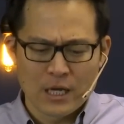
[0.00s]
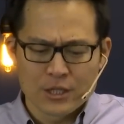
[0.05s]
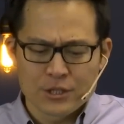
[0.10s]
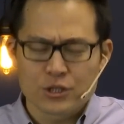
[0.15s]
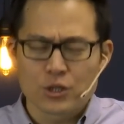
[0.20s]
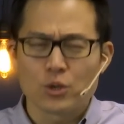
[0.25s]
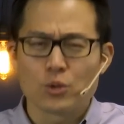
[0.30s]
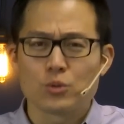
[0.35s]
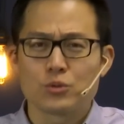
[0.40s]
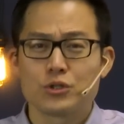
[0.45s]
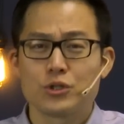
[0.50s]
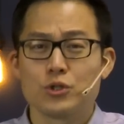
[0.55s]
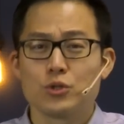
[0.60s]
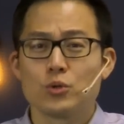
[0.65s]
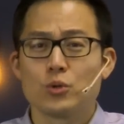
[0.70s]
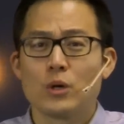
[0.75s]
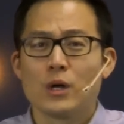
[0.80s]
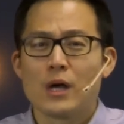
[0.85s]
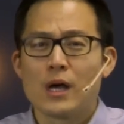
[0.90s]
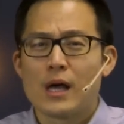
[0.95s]
So,
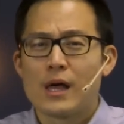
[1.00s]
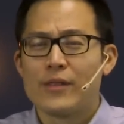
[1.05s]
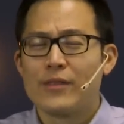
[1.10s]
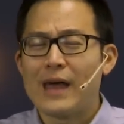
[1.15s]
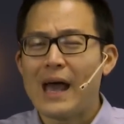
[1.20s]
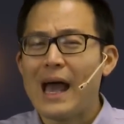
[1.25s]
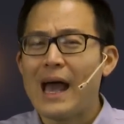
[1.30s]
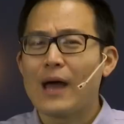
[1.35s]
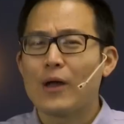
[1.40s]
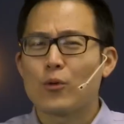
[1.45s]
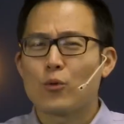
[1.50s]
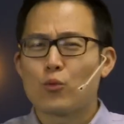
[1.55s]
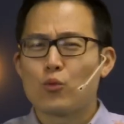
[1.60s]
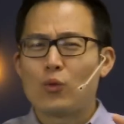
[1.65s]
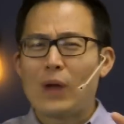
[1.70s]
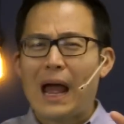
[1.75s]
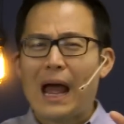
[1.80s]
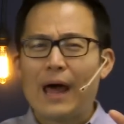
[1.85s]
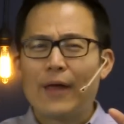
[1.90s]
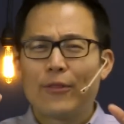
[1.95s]
to that
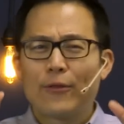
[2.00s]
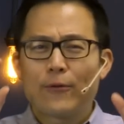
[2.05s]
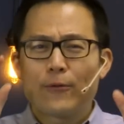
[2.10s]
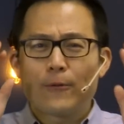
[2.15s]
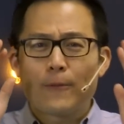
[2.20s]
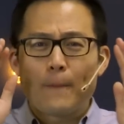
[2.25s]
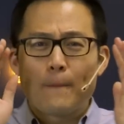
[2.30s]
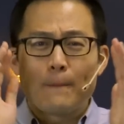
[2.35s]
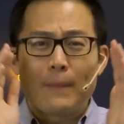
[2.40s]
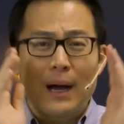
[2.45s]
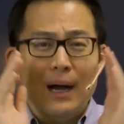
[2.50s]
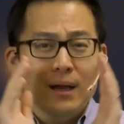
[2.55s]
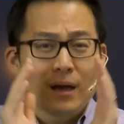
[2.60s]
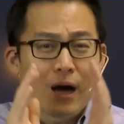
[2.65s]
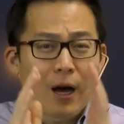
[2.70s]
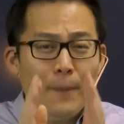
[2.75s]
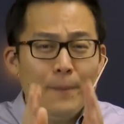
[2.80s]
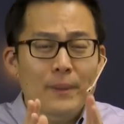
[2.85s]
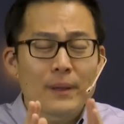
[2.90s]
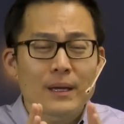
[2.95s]
rather
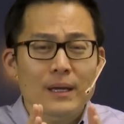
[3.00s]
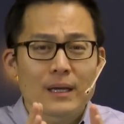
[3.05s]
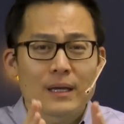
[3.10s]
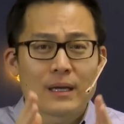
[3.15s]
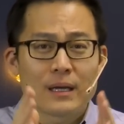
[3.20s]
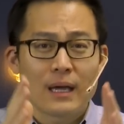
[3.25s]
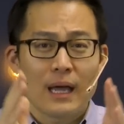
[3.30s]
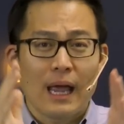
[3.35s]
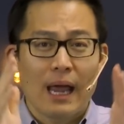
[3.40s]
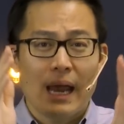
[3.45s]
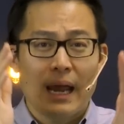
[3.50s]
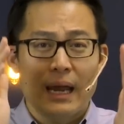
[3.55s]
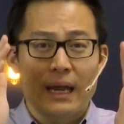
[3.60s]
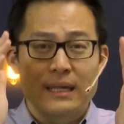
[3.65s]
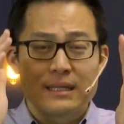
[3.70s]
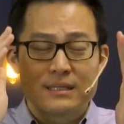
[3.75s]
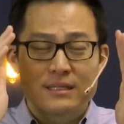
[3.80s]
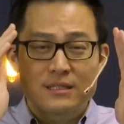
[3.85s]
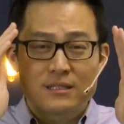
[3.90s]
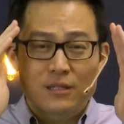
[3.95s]
myopic
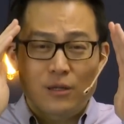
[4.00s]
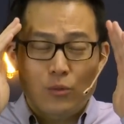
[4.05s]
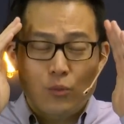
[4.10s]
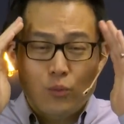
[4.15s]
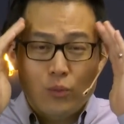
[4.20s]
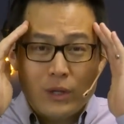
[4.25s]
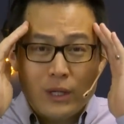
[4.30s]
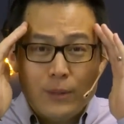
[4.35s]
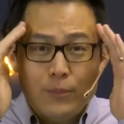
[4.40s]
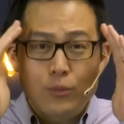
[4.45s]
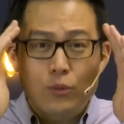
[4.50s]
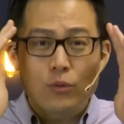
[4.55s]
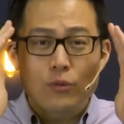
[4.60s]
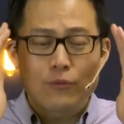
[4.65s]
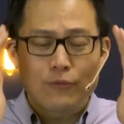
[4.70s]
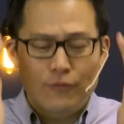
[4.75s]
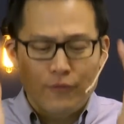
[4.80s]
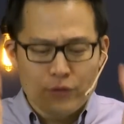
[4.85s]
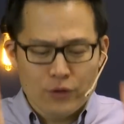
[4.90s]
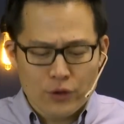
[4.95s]
and
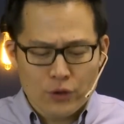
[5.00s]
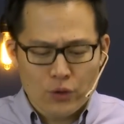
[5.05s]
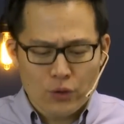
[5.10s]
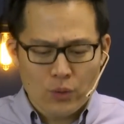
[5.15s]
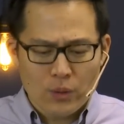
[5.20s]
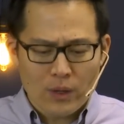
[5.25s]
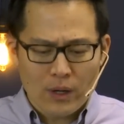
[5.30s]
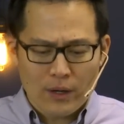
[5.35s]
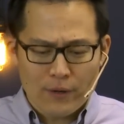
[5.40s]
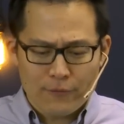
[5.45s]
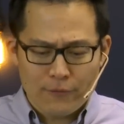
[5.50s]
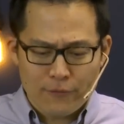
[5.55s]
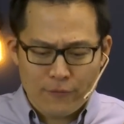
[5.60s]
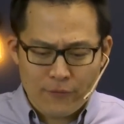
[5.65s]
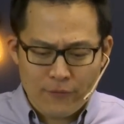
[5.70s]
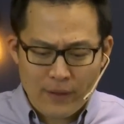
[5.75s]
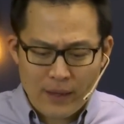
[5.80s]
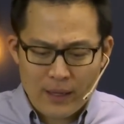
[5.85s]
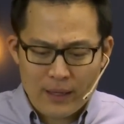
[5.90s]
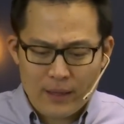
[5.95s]
cerebral view of
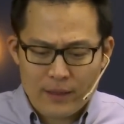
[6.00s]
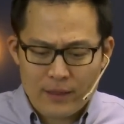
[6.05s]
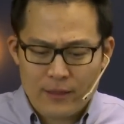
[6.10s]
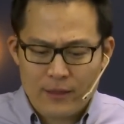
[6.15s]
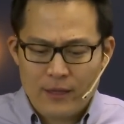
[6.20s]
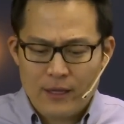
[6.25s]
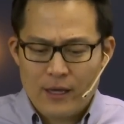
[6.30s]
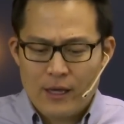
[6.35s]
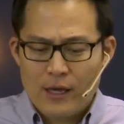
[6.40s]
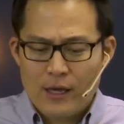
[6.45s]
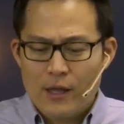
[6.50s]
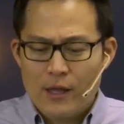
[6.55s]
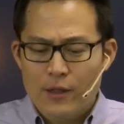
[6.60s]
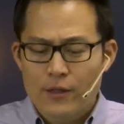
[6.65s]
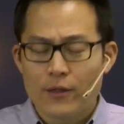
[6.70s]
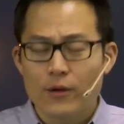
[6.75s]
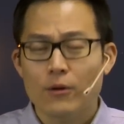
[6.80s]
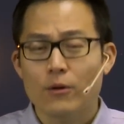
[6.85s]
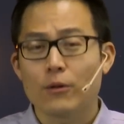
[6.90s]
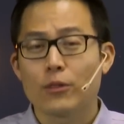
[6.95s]
faith,
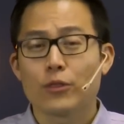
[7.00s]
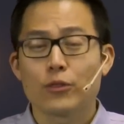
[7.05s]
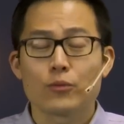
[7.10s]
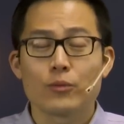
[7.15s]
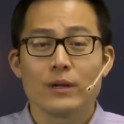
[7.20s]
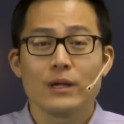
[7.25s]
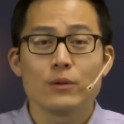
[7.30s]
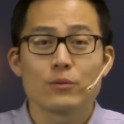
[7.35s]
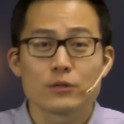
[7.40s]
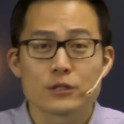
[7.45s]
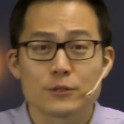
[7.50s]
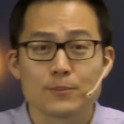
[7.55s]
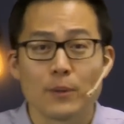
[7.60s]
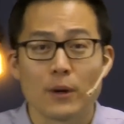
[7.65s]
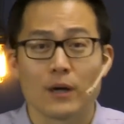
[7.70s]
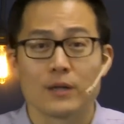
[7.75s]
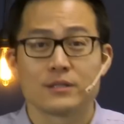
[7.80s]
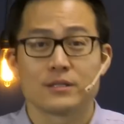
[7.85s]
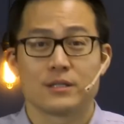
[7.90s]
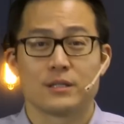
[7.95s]
there are three
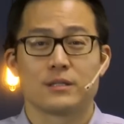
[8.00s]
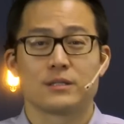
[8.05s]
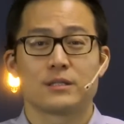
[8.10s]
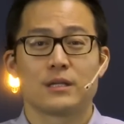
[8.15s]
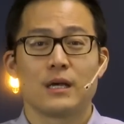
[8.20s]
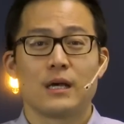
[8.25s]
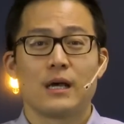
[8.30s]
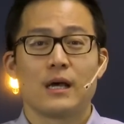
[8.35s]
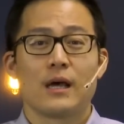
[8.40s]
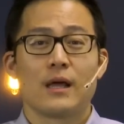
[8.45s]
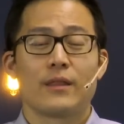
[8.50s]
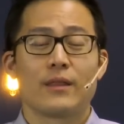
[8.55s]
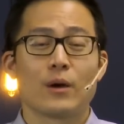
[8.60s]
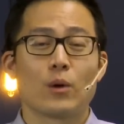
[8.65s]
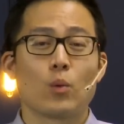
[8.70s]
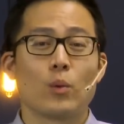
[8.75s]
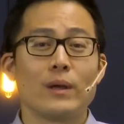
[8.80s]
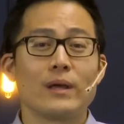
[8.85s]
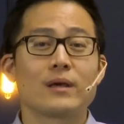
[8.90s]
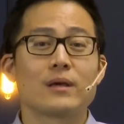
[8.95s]
responses
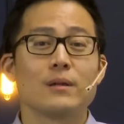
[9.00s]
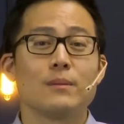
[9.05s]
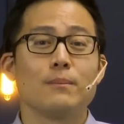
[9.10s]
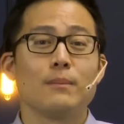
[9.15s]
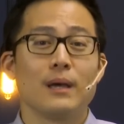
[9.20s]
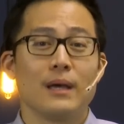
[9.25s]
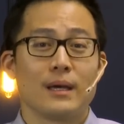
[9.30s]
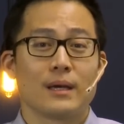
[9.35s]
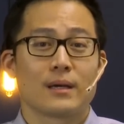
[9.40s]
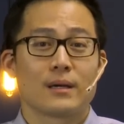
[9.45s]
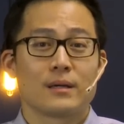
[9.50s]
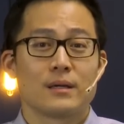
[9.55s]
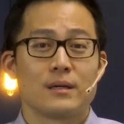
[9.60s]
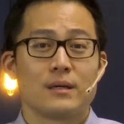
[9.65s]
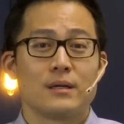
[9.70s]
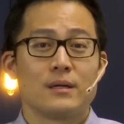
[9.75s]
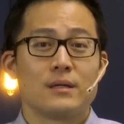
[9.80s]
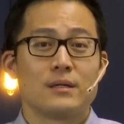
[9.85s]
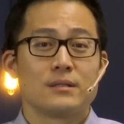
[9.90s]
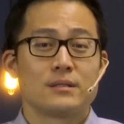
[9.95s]
that we can make
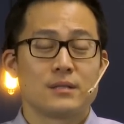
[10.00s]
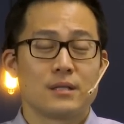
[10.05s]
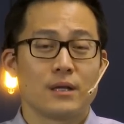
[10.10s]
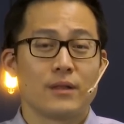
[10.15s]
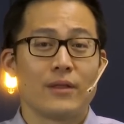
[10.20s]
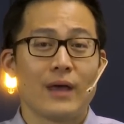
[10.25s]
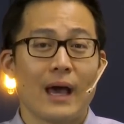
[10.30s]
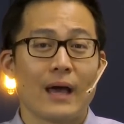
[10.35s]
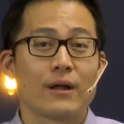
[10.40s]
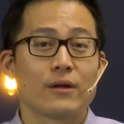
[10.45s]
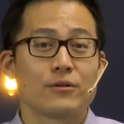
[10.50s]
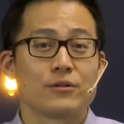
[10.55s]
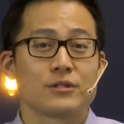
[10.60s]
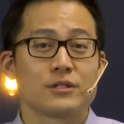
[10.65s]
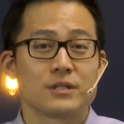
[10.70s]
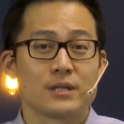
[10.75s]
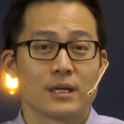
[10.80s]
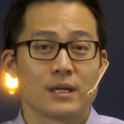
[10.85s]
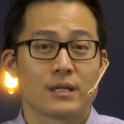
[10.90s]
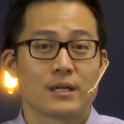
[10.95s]
to that
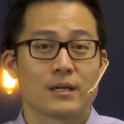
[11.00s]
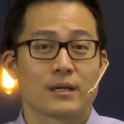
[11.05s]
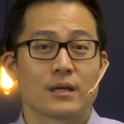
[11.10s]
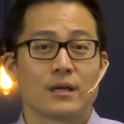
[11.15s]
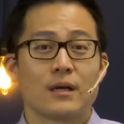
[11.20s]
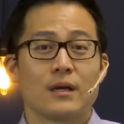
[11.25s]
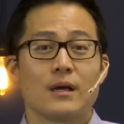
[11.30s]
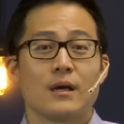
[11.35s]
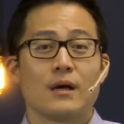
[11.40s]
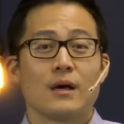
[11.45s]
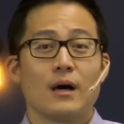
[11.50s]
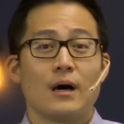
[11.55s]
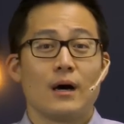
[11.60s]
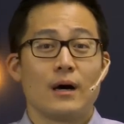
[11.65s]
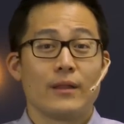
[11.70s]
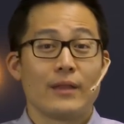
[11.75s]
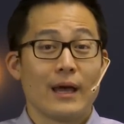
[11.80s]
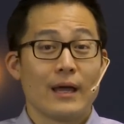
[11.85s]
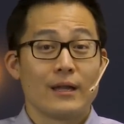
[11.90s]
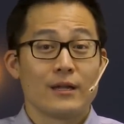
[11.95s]
understanding
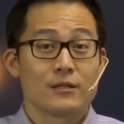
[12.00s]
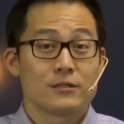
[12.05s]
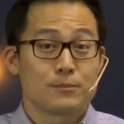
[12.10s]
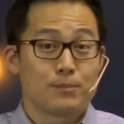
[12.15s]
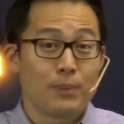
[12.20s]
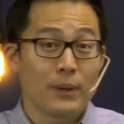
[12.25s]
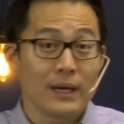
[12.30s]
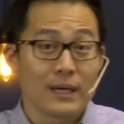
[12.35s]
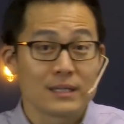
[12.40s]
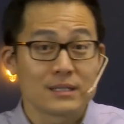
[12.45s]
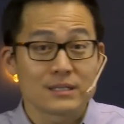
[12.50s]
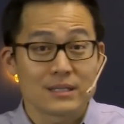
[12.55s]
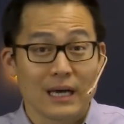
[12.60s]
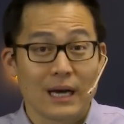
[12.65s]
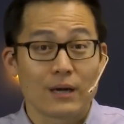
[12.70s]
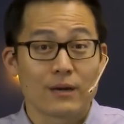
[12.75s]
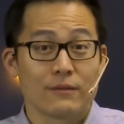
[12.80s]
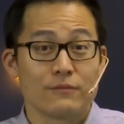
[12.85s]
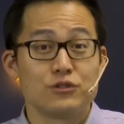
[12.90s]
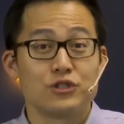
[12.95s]
uh, that is based
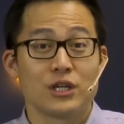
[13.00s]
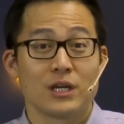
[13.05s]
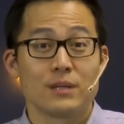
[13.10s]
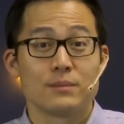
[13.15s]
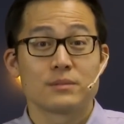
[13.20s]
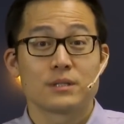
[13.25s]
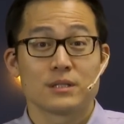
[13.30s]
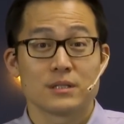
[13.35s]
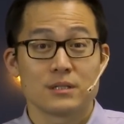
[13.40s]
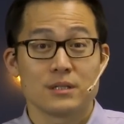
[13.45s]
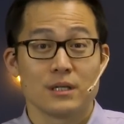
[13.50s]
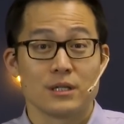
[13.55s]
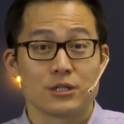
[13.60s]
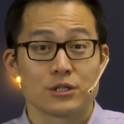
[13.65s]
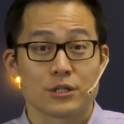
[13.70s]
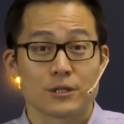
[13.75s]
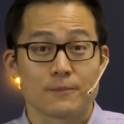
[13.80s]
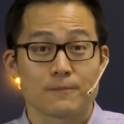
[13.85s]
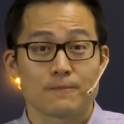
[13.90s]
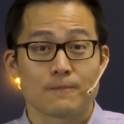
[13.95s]
out of James's
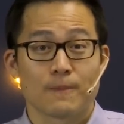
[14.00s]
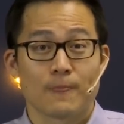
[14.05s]
teaching.